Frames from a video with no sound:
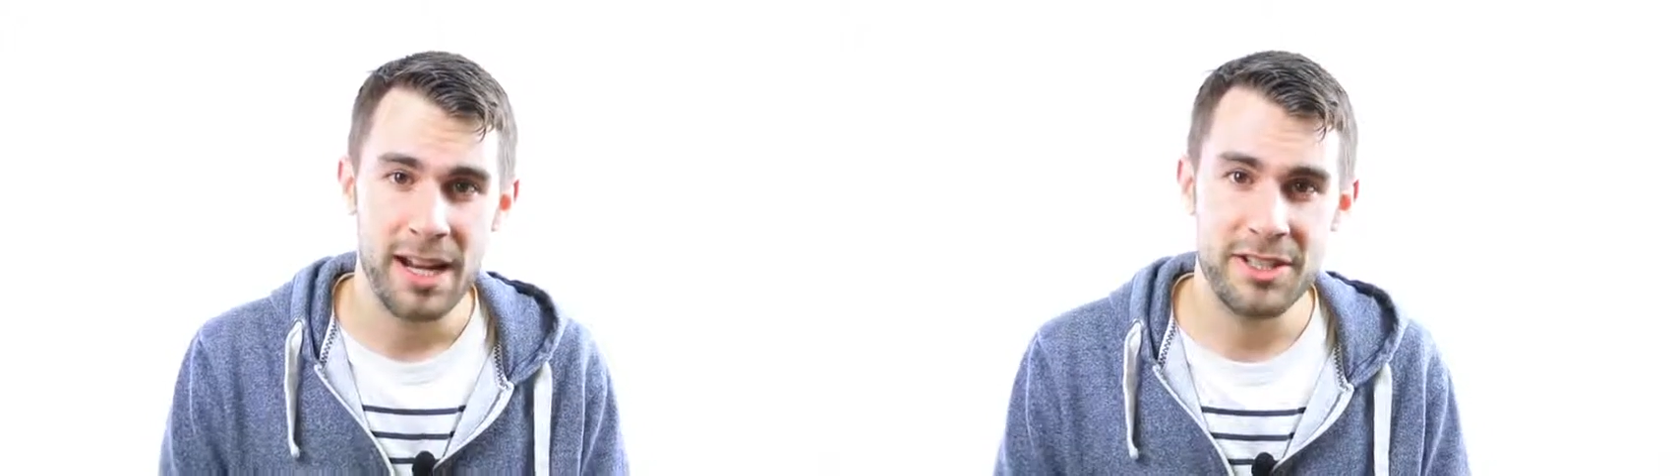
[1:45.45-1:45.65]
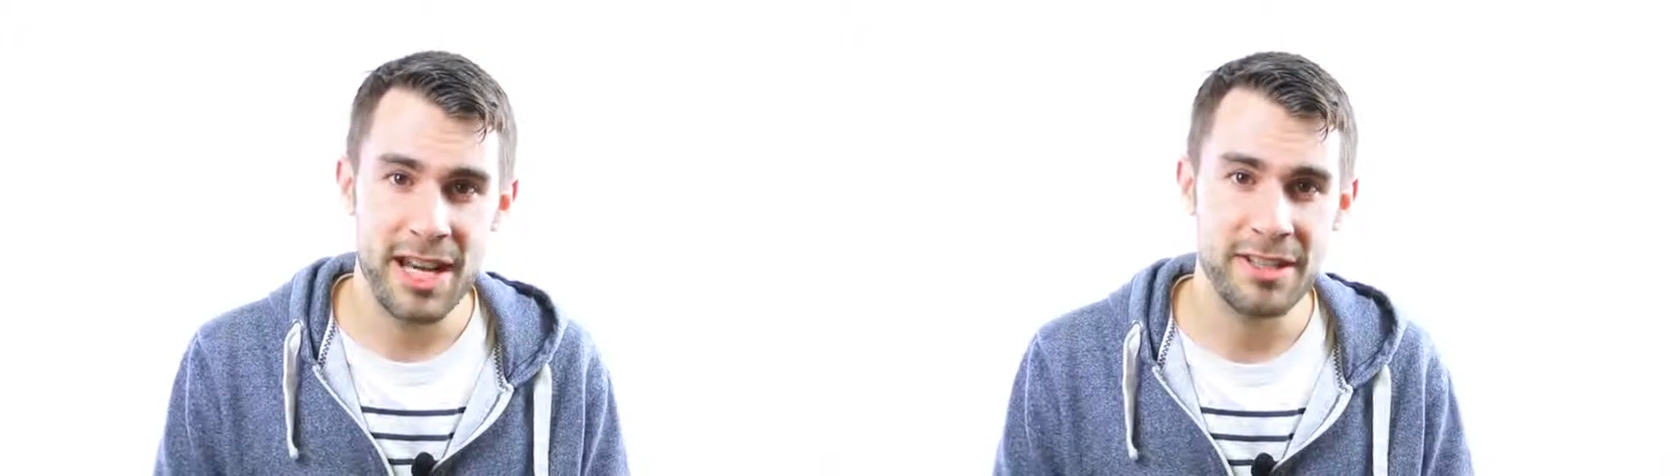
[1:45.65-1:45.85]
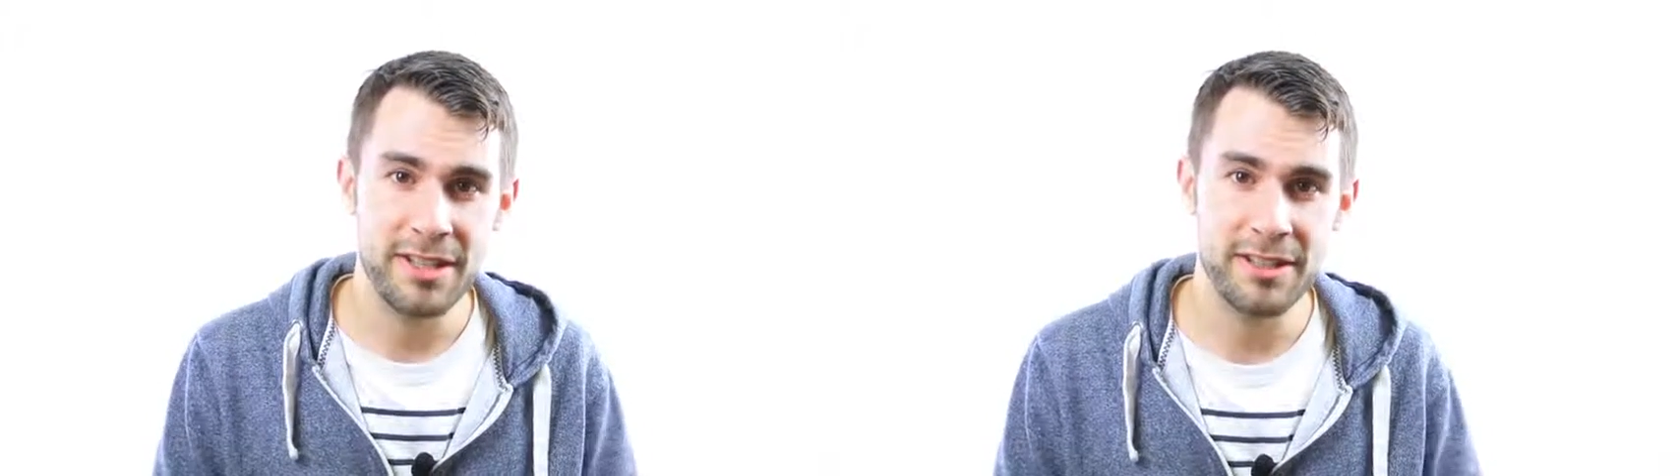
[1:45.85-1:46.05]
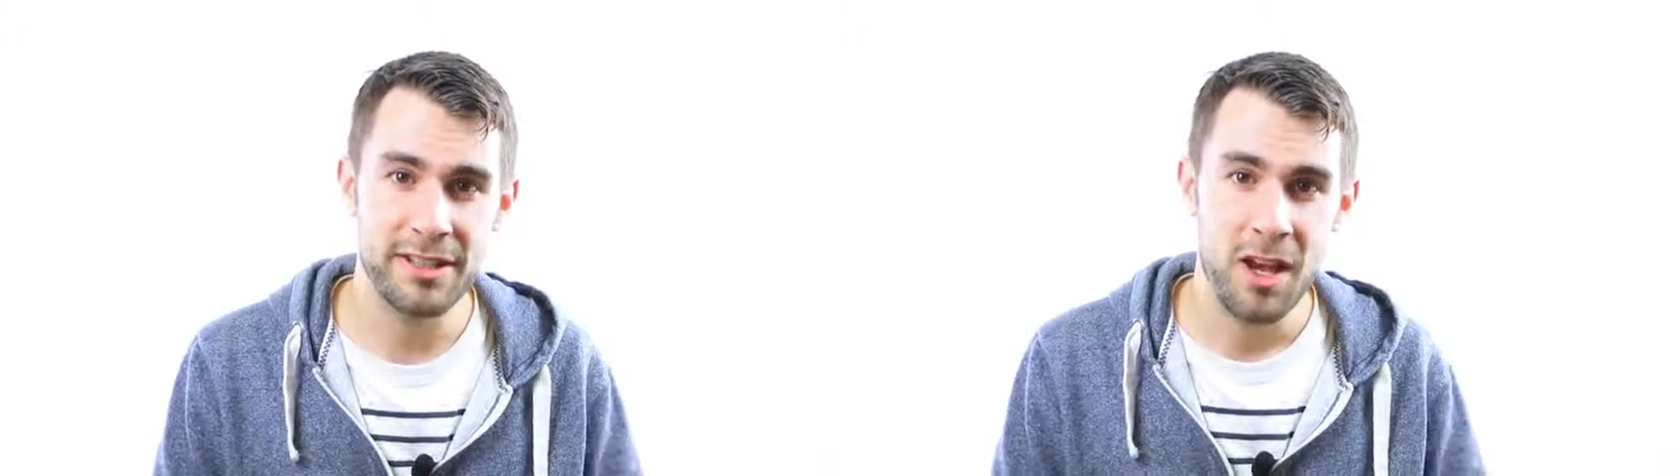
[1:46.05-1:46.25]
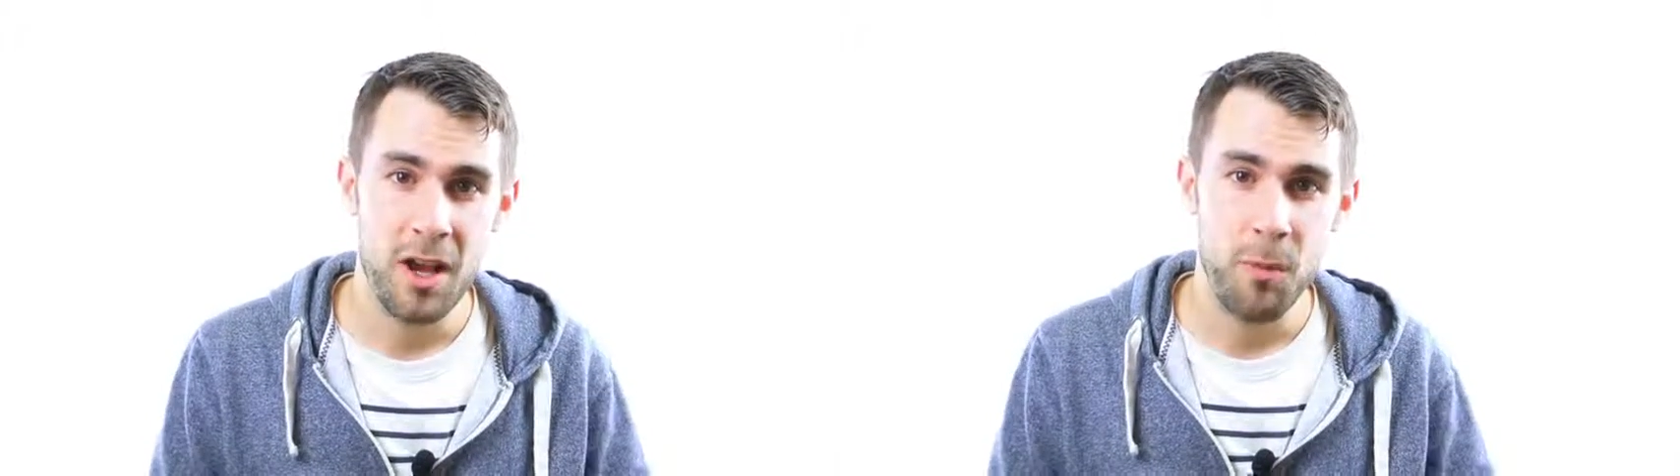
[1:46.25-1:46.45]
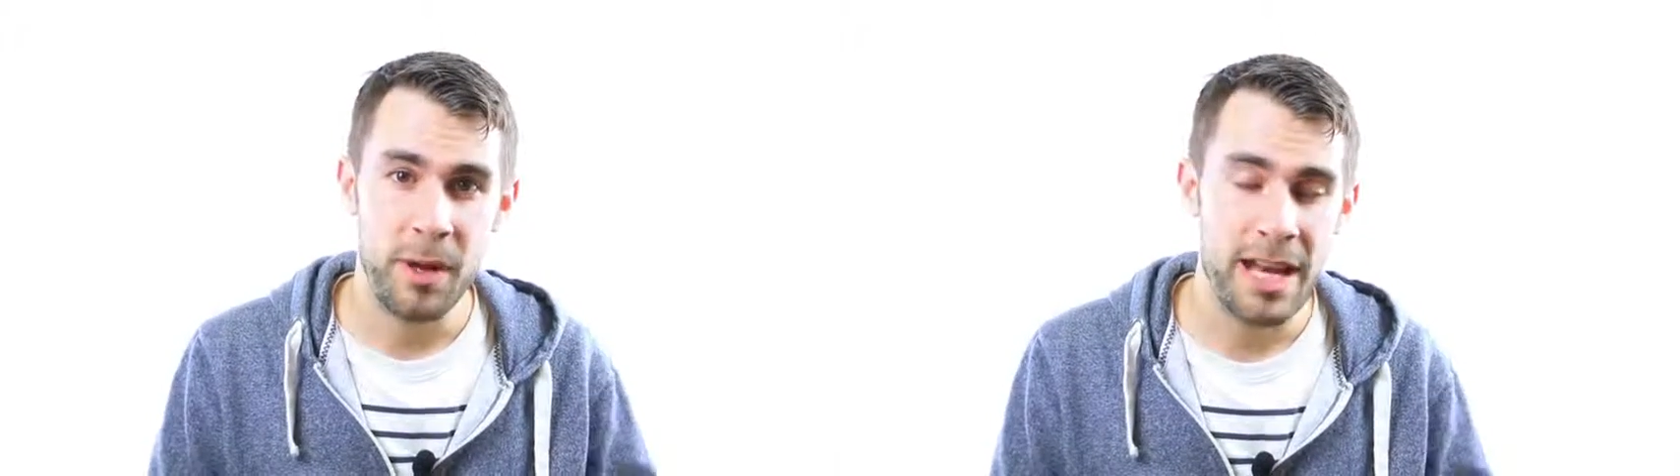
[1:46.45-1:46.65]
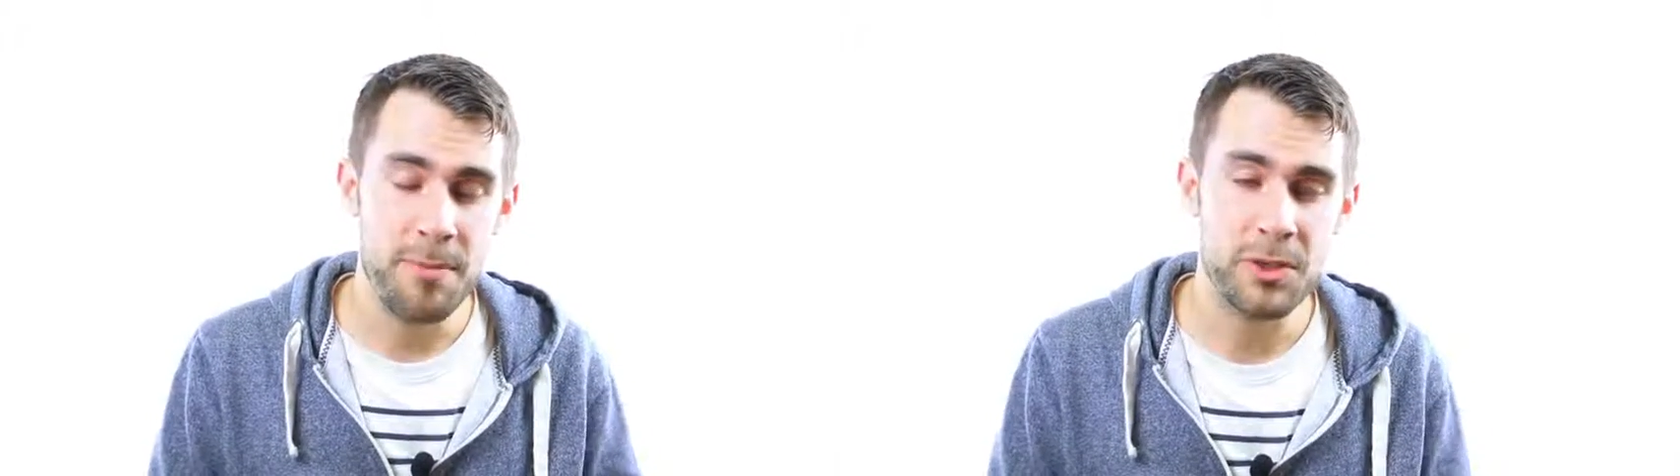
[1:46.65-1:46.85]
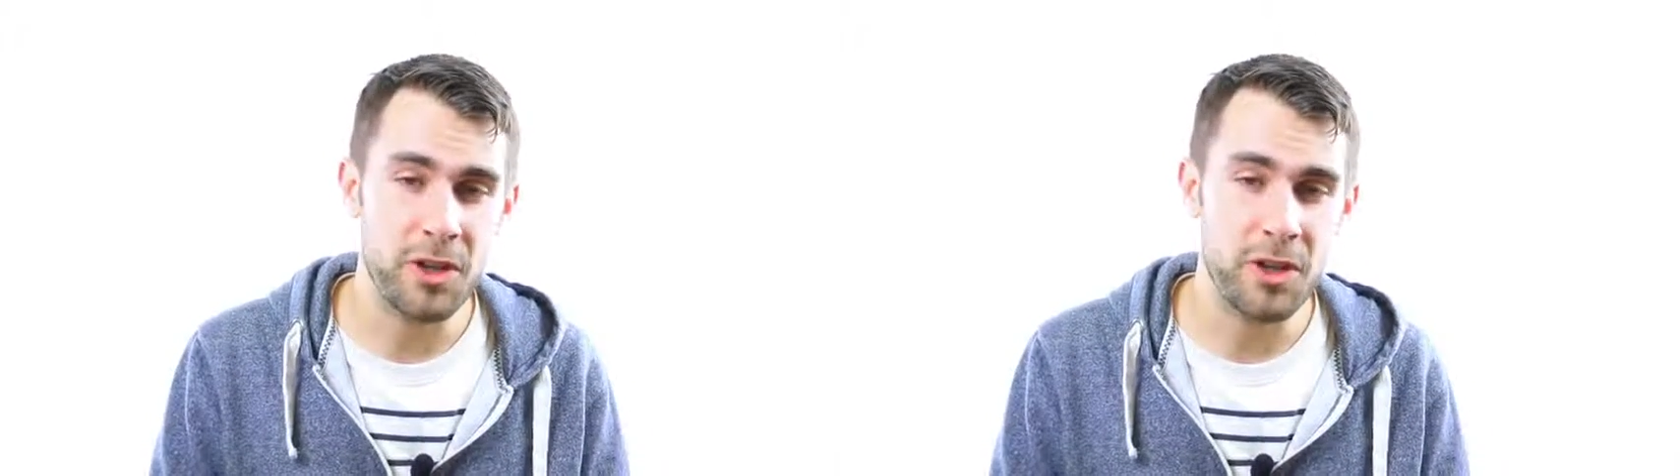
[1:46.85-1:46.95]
Jesus, when he was